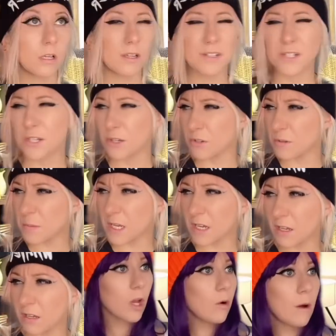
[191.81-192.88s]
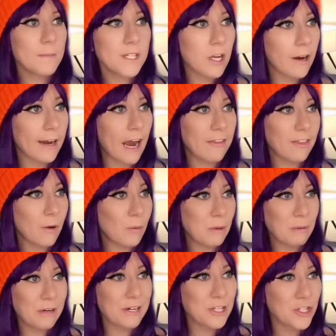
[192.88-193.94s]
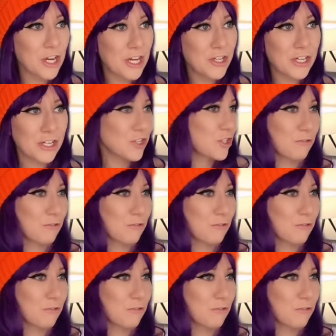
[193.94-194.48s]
Excuse me? Oh, I'm sorry. I thought we were exchanging